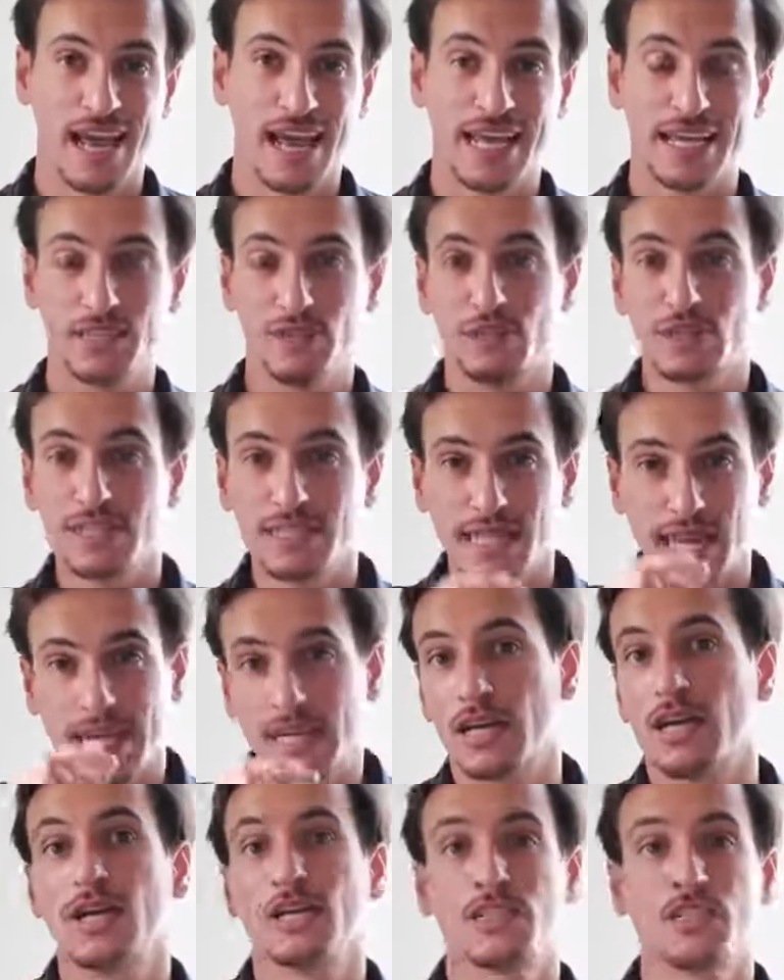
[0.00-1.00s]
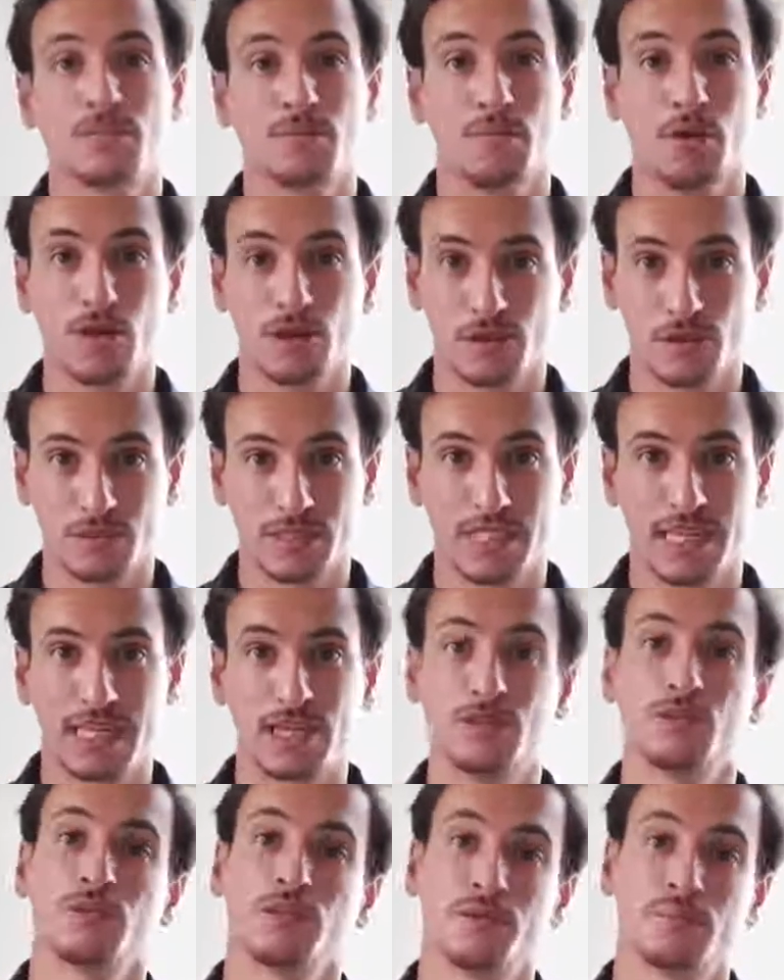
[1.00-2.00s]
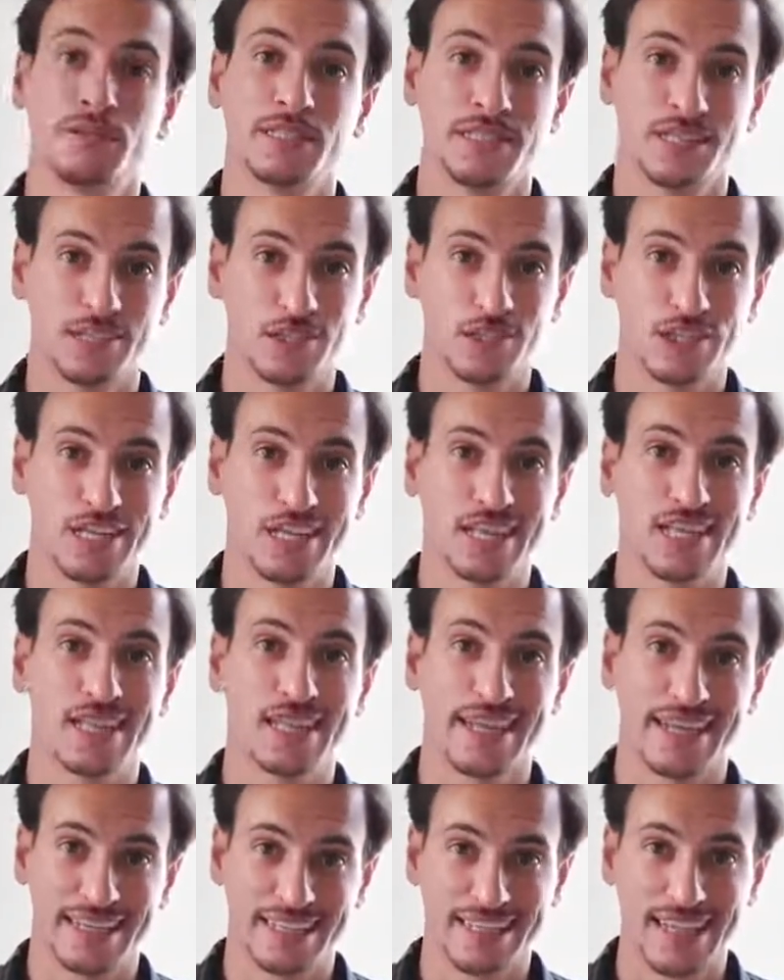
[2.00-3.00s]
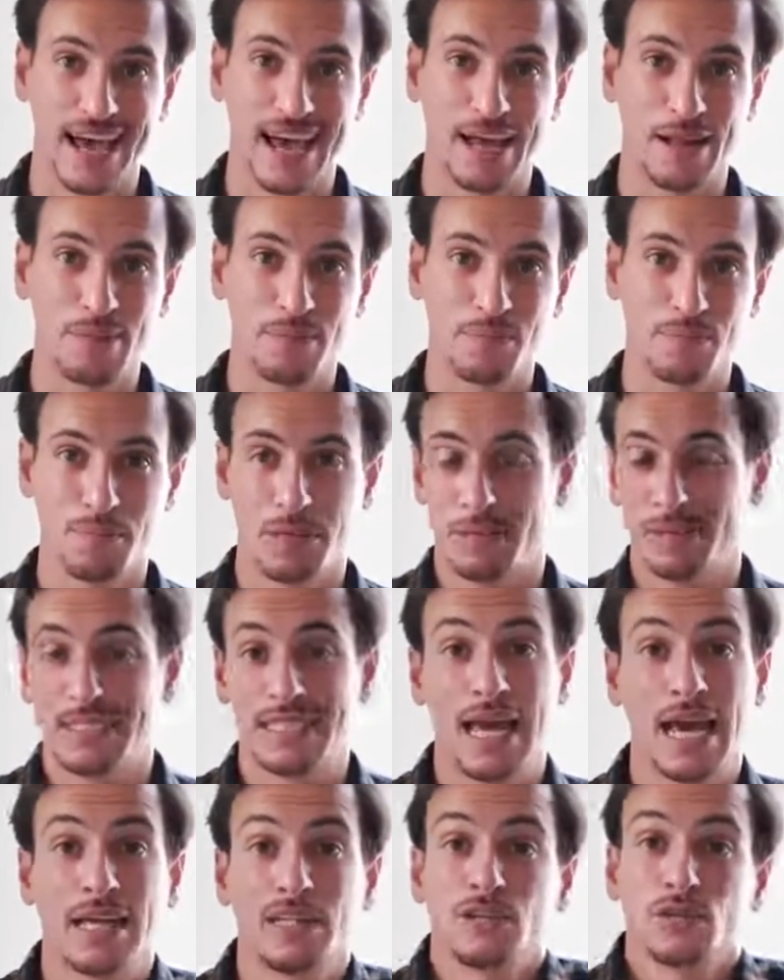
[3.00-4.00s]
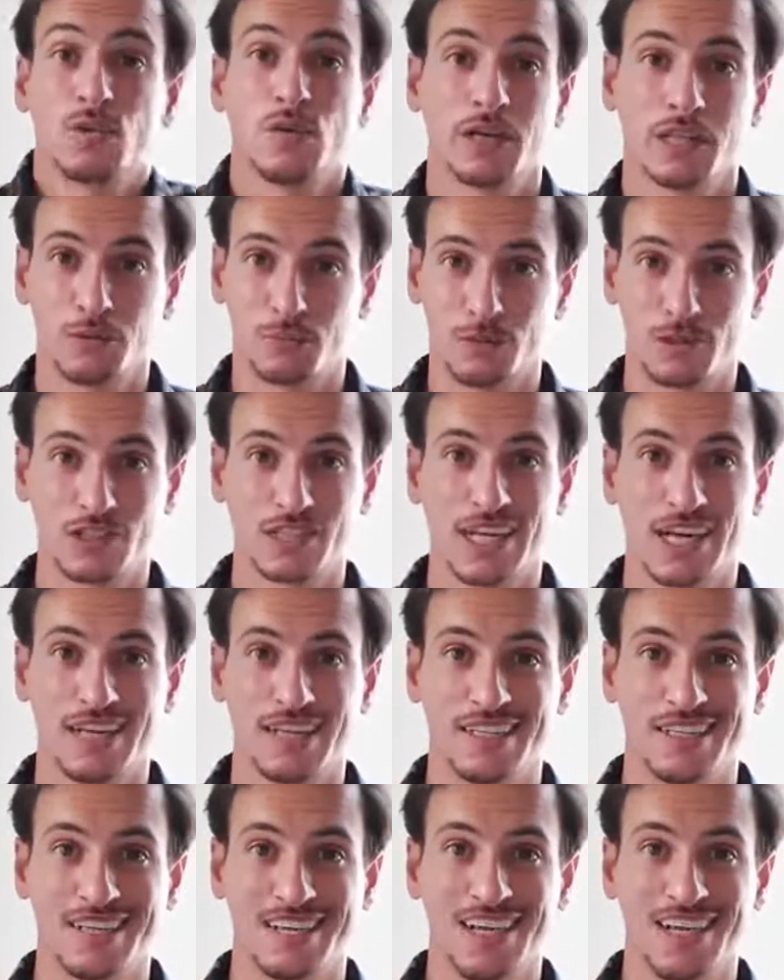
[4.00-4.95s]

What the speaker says: And you can take a smaller retainer when you position it like that, maybe 10-20%.